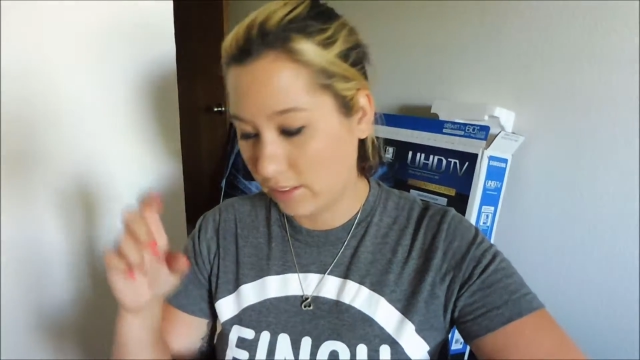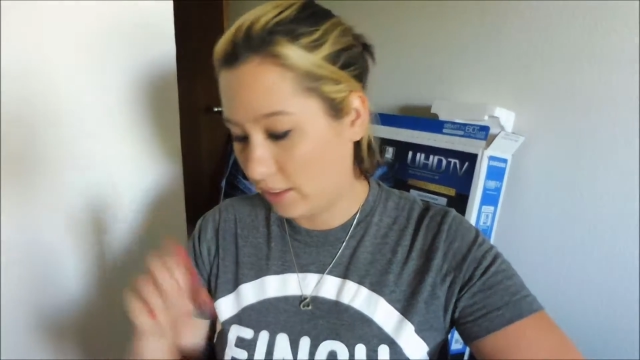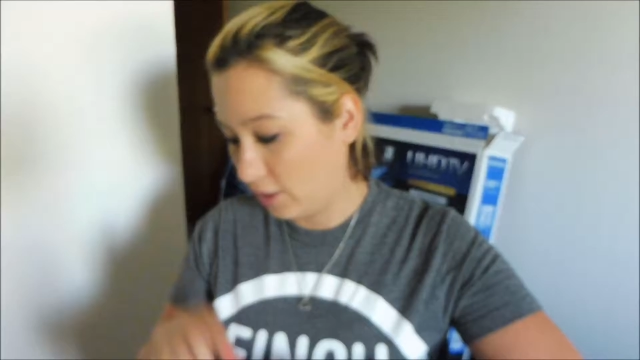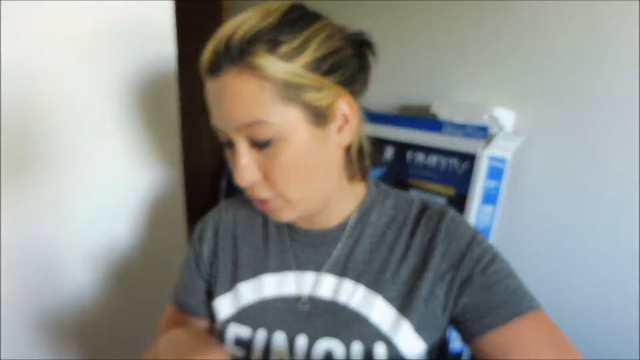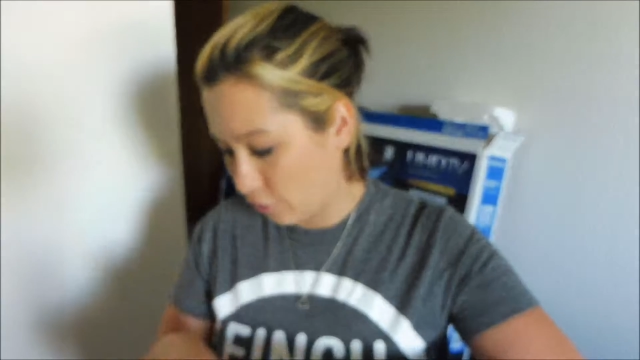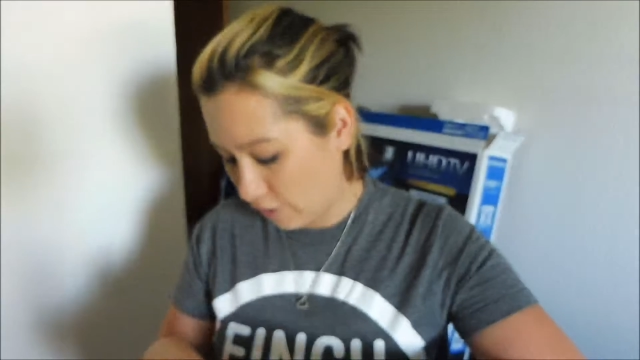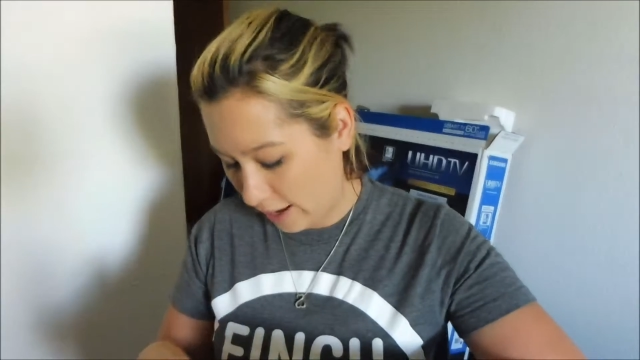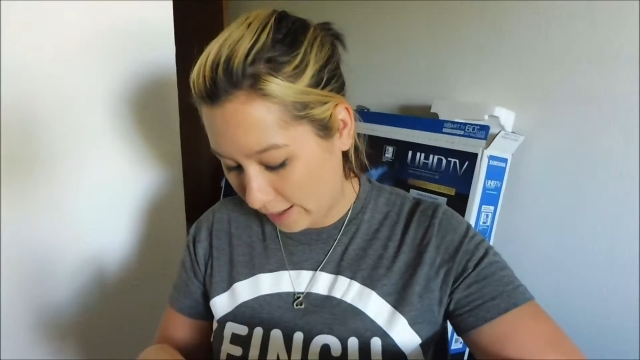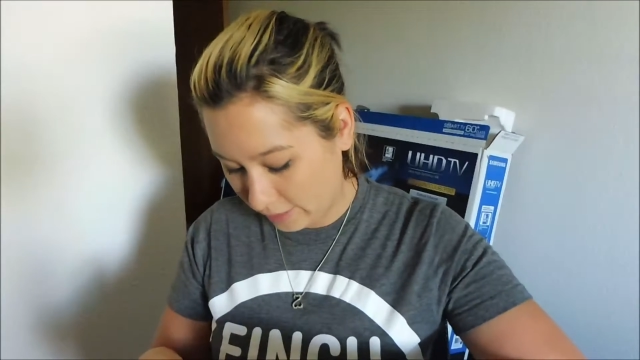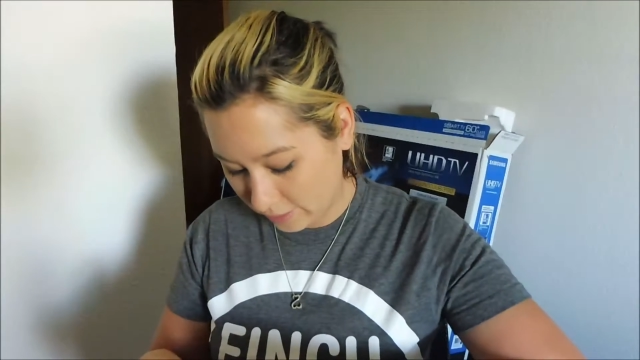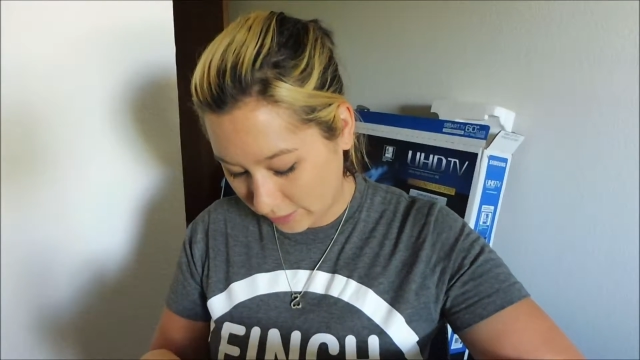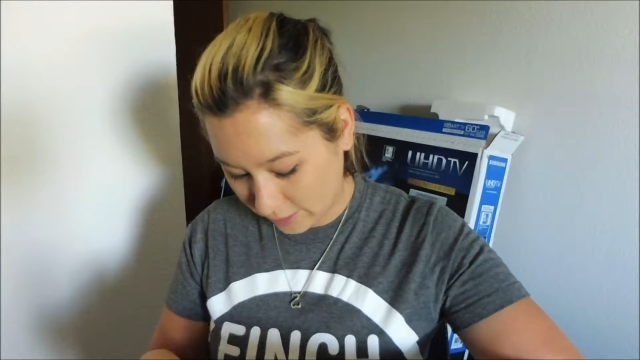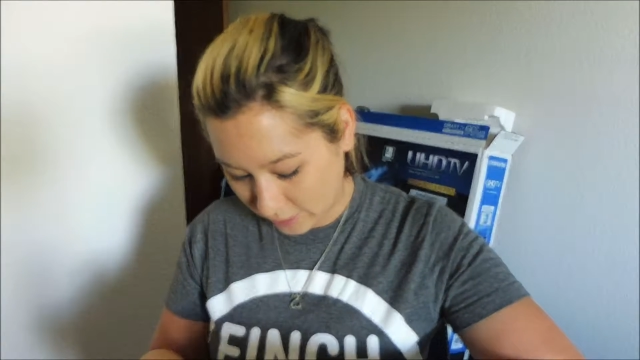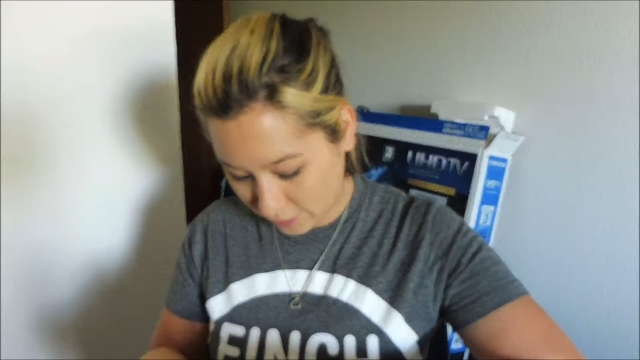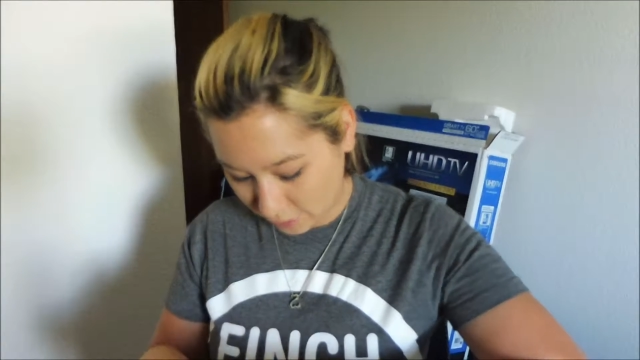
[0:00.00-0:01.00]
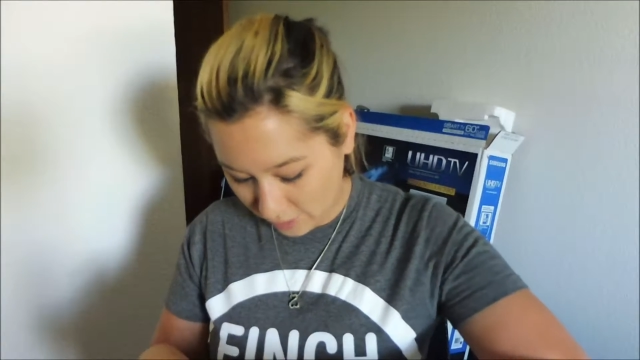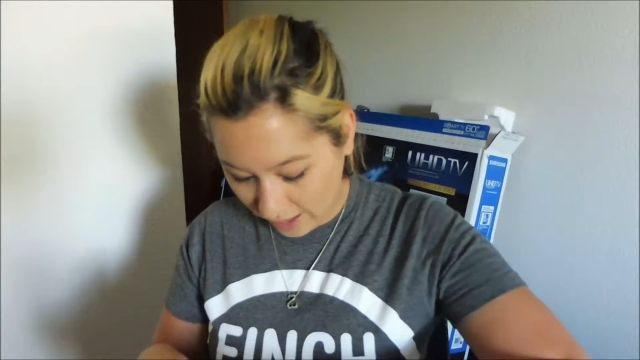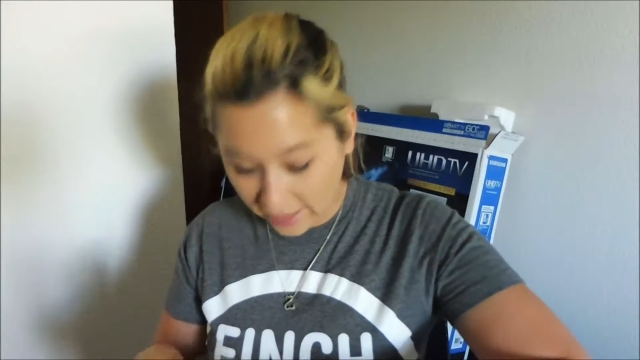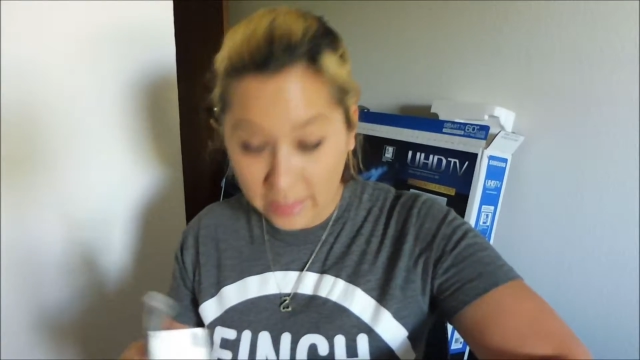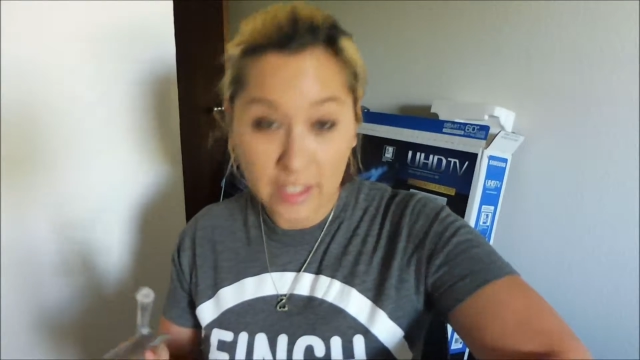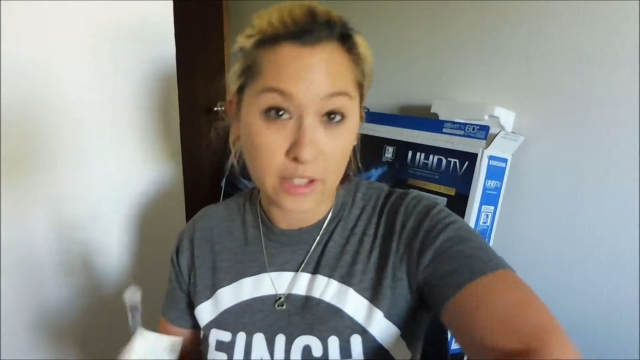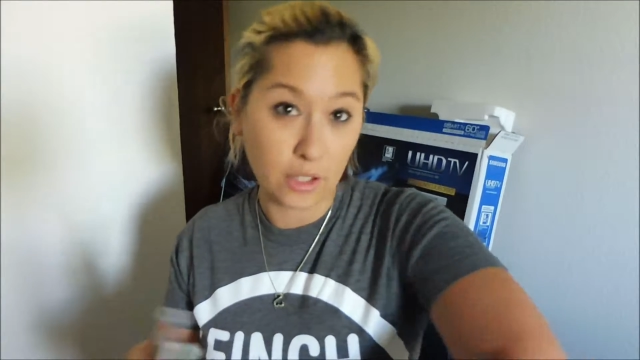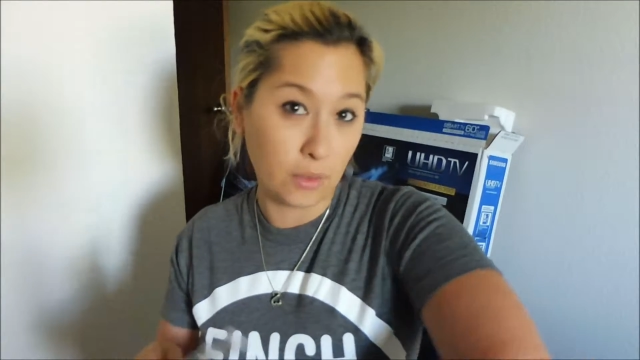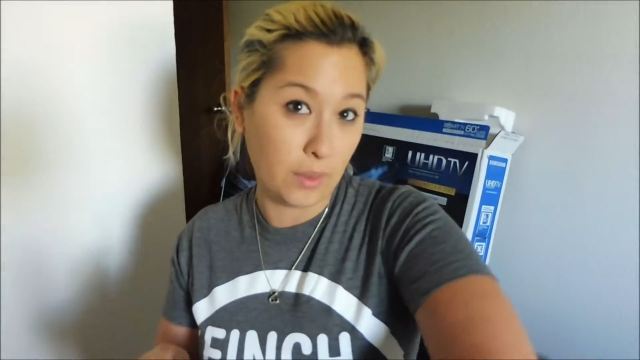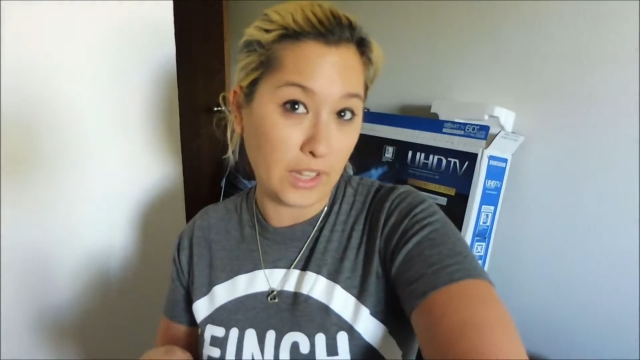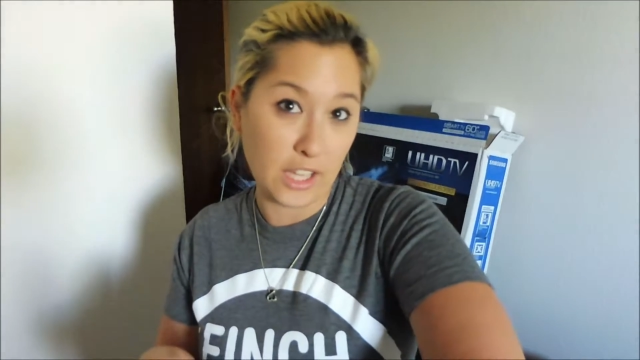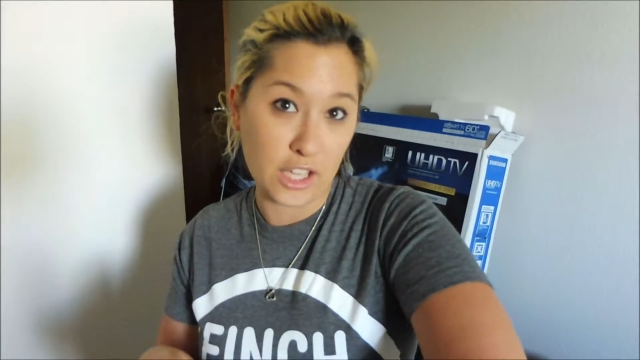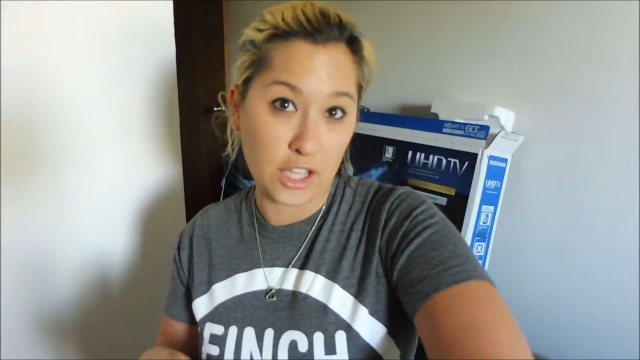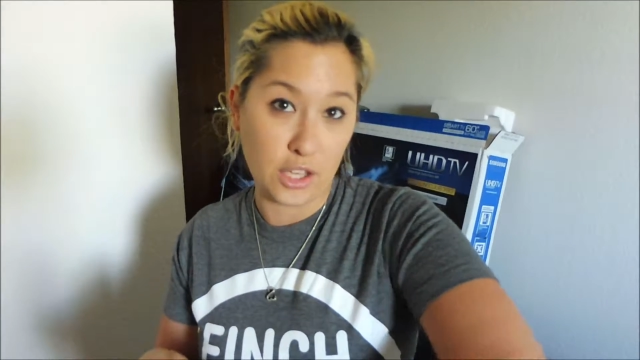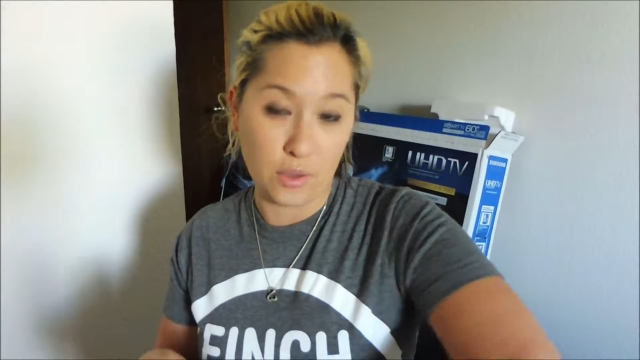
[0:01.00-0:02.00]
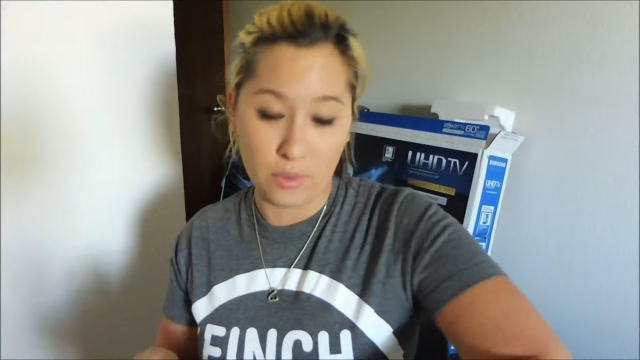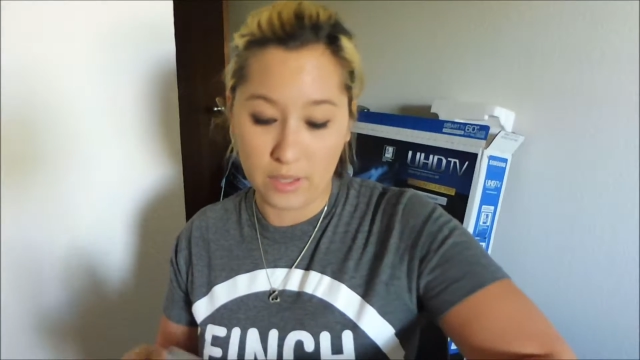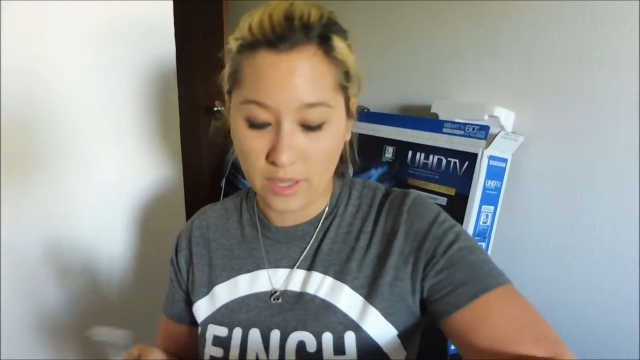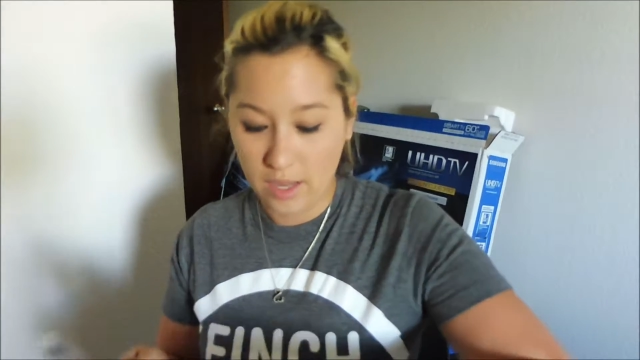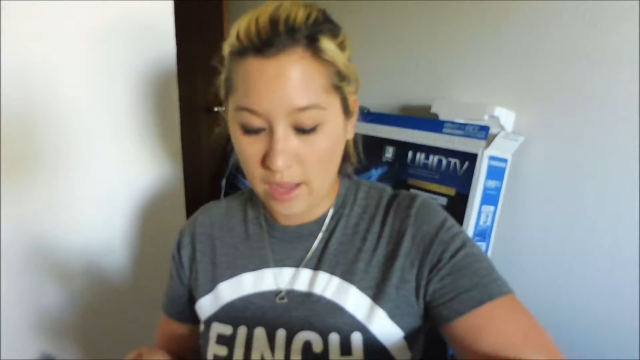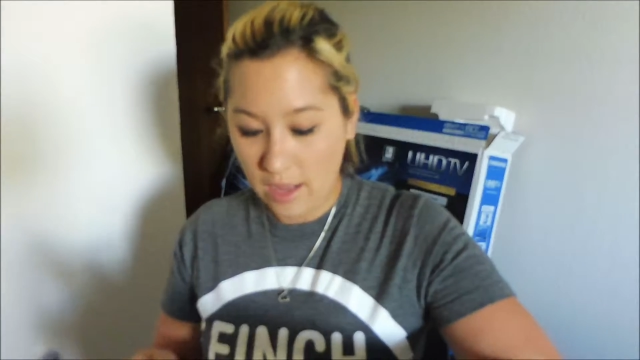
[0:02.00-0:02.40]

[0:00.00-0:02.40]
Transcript: vials because I think they're really cute.